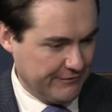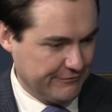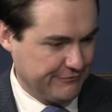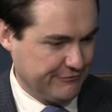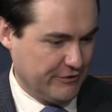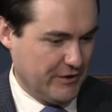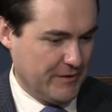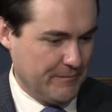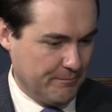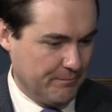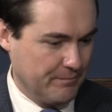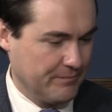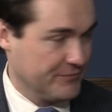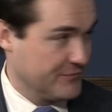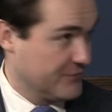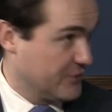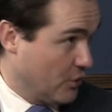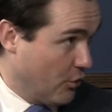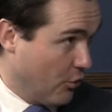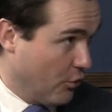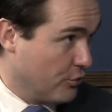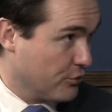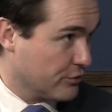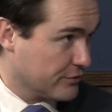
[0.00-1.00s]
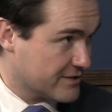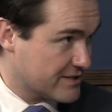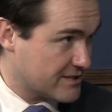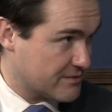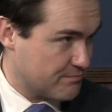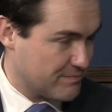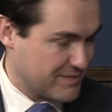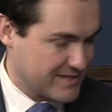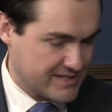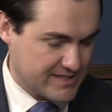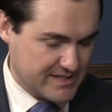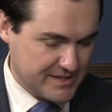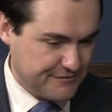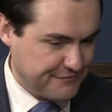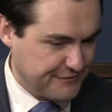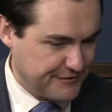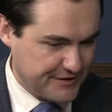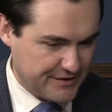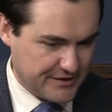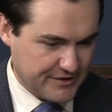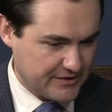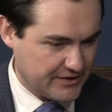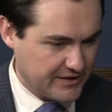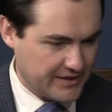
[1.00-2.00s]
from gold
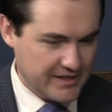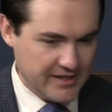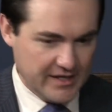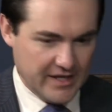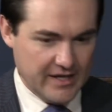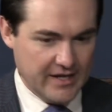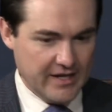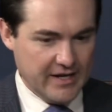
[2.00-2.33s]
specifically,